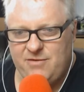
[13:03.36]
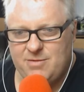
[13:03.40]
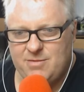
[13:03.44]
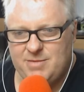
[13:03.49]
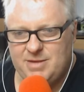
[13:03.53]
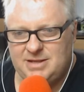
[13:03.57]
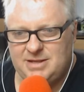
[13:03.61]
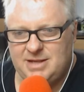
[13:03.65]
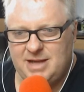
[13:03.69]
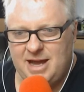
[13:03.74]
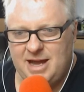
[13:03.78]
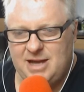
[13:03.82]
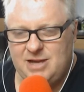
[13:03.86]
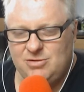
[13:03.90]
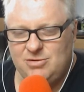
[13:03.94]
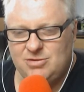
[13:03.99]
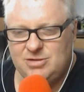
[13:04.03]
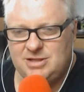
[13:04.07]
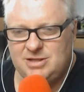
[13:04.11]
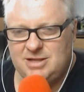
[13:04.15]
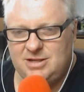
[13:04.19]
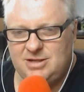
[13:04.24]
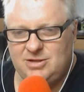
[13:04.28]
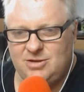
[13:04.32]
from a
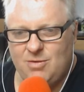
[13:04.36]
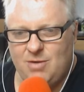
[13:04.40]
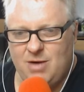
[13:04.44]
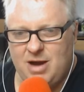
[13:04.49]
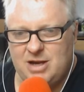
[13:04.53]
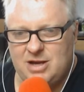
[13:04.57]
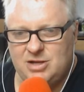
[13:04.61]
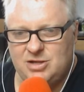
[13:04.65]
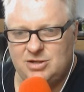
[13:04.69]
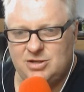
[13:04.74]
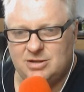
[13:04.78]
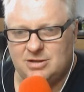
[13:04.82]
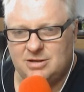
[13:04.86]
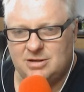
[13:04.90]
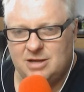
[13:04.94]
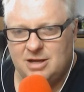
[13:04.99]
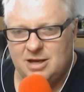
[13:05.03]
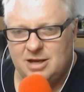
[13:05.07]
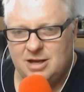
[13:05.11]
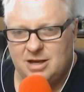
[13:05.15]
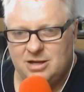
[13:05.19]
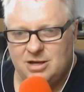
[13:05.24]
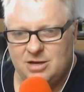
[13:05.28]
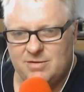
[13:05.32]
dangerous situation.
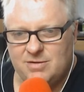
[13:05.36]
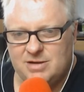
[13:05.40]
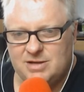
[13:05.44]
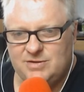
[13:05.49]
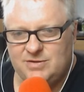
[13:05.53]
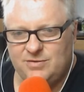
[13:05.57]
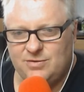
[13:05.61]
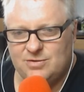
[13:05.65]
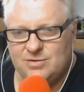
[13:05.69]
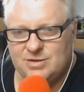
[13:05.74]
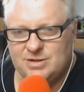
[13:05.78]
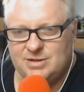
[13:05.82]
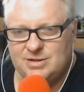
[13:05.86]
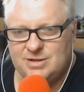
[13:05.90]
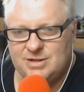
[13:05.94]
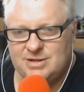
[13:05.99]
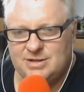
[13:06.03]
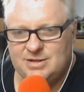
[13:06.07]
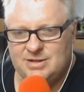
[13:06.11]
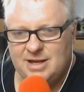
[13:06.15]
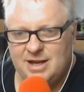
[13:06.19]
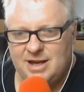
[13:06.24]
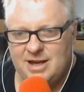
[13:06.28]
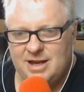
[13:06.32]
US
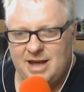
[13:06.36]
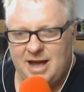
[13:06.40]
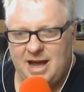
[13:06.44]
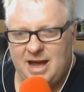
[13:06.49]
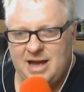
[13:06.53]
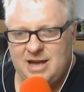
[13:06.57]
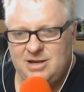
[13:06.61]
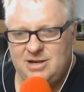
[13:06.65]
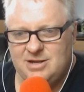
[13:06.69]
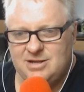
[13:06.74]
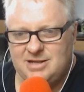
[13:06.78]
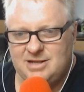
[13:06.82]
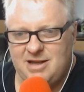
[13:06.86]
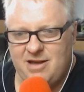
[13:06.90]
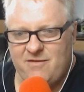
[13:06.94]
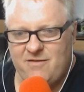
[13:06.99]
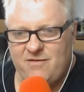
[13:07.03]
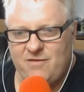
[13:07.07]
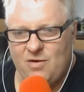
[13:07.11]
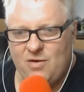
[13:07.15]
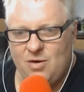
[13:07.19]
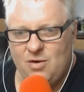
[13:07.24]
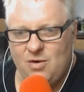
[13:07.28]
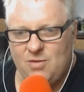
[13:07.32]
forces agents
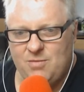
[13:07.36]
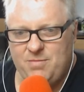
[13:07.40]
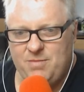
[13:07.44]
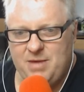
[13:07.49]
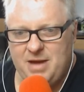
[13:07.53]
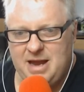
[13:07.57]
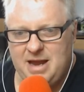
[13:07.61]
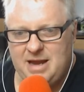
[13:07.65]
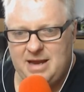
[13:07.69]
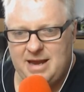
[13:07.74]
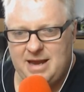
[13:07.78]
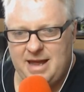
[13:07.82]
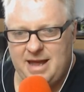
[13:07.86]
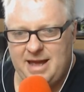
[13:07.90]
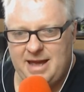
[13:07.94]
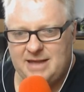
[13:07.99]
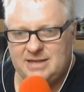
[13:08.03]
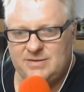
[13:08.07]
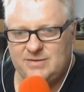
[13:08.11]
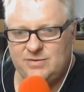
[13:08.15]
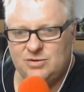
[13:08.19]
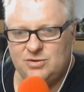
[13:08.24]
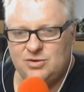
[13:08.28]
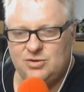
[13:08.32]
have all been
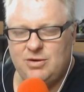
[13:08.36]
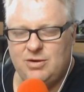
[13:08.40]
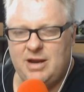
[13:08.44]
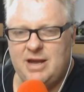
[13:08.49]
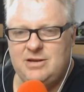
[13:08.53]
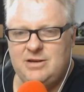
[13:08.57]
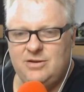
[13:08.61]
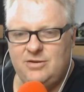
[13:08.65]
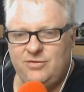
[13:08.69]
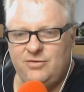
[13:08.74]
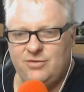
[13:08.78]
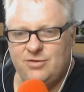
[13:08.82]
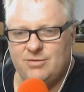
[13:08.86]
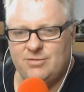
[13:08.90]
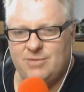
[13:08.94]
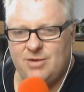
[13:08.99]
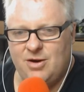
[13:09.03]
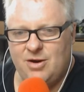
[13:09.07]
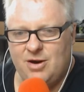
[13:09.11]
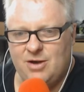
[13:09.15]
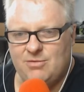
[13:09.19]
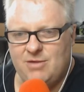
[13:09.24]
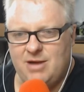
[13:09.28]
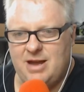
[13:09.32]
exfiltrated from
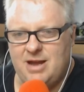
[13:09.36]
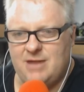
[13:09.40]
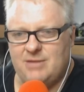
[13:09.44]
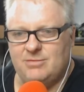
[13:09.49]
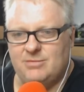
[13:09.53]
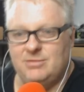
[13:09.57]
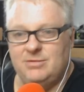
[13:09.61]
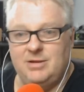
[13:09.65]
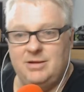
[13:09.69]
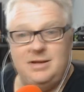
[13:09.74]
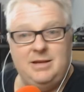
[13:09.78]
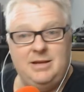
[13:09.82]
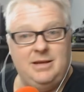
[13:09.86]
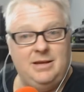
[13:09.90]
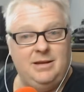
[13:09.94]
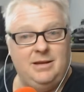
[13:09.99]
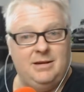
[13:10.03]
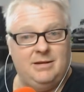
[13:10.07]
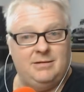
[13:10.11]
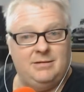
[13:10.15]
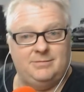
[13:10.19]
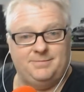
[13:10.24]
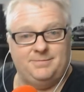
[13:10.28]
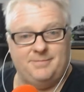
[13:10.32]
Iran. Well, there you
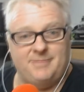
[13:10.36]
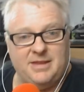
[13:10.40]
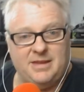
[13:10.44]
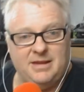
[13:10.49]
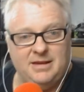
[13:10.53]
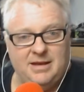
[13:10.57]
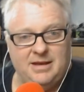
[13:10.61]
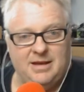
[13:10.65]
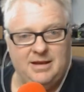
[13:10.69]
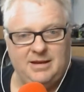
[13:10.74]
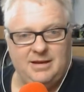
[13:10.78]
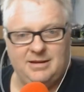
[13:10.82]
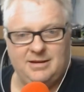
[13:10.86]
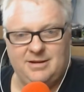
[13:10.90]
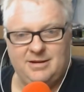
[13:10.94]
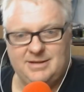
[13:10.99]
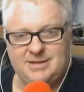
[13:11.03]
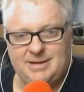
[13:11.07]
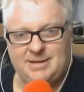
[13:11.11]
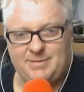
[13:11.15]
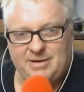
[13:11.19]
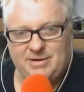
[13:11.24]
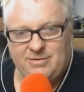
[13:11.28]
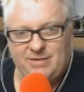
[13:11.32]
go. Learn
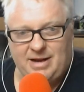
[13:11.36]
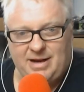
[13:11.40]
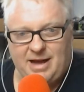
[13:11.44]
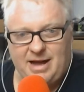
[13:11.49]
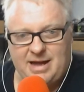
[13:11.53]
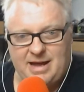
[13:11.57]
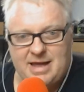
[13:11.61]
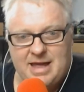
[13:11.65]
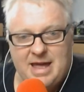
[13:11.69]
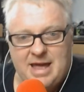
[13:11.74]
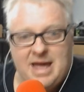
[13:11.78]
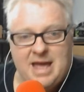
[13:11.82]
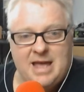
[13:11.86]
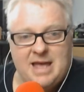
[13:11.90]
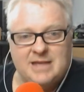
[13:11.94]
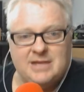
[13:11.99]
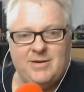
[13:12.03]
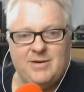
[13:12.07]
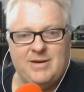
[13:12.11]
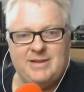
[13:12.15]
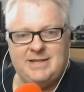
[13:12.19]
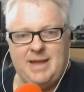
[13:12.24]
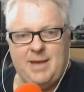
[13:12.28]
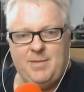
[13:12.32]
something every day.
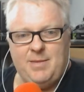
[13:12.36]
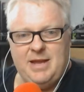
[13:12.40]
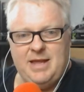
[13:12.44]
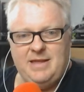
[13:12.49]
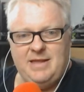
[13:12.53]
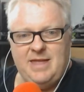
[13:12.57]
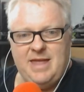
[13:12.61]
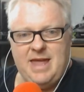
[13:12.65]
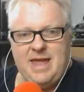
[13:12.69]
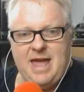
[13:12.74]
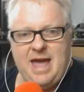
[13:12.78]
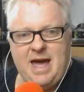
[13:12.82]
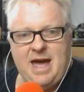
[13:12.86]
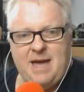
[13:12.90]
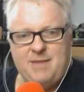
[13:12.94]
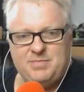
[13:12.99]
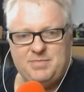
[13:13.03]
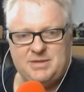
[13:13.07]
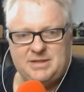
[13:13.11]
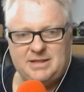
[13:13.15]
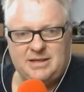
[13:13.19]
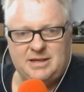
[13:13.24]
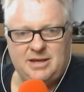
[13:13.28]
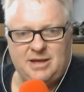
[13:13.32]
So examining the
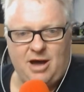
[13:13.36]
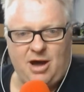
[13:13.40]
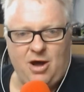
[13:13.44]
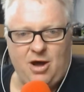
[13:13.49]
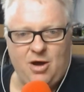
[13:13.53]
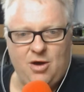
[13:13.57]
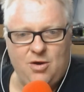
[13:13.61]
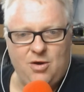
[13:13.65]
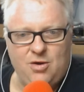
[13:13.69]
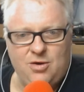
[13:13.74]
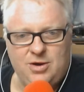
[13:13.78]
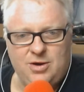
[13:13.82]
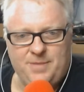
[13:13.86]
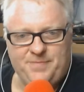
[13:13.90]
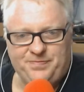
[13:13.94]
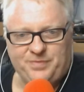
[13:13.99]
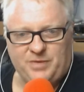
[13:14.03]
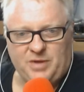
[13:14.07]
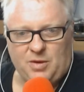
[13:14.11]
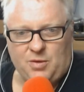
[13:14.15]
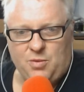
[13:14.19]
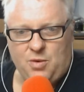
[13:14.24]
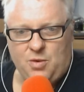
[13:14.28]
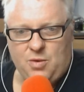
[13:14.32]
app's code,
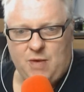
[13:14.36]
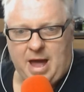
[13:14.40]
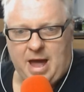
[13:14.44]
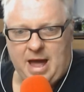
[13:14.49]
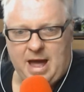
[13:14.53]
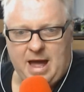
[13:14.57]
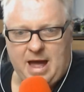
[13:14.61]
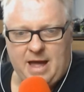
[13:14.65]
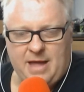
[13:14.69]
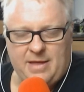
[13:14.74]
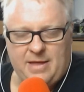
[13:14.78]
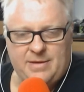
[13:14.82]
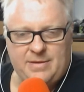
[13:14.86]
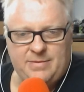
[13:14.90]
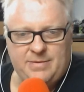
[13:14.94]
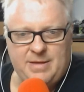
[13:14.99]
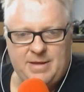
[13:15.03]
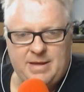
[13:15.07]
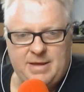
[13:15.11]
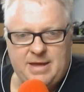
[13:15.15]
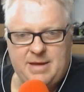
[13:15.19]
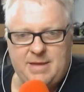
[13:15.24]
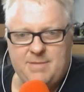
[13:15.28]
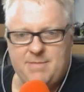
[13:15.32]

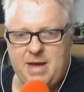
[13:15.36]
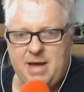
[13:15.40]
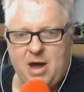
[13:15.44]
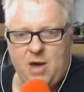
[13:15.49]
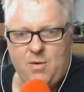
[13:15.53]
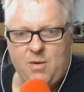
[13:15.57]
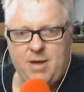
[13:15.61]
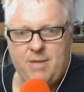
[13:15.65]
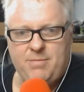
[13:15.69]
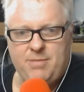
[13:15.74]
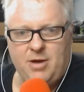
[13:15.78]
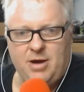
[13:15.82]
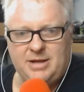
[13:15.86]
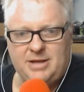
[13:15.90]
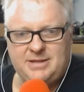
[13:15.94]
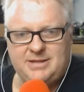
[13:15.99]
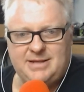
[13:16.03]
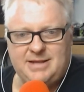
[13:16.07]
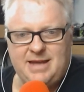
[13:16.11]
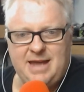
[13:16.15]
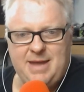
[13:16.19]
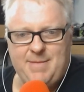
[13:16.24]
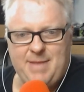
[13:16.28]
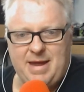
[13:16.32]
the Malware
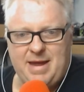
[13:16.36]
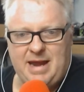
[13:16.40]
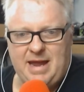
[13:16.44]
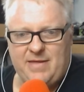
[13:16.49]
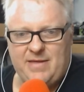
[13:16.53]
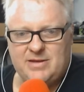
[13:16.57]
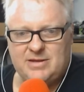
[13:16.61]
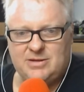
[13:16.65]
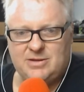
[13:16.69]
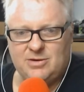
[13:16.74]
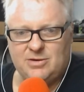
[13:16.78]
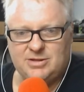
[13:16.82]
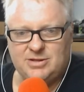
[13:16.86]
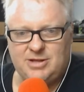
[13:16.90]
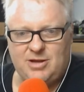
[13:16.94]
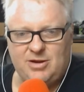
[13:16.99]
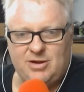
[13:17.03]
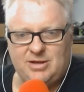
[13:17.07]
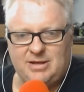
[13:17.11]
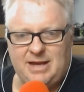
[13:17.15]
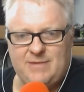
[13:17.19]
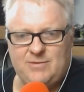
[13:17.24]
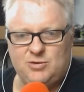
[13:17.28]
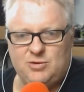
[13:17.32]
Bytes team and others
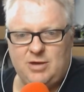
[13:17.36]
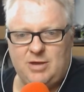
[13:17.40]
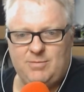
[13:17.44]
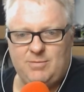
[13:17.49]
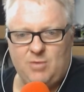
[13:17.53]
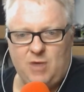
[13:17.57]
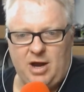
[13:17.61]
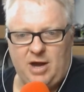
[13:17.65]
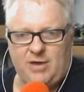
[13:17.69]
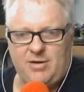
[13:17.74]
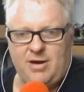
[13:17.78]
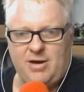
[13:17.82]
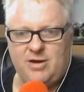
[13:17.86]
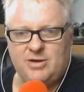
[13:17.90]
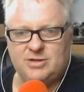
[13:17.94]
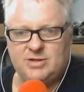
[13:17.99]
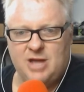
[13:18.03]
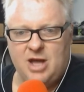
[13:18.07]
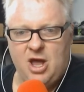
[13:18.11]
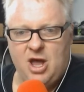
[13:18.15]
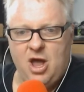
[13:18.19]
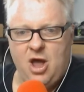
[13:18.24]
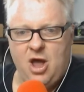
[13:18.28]
also claimed Trend Micro's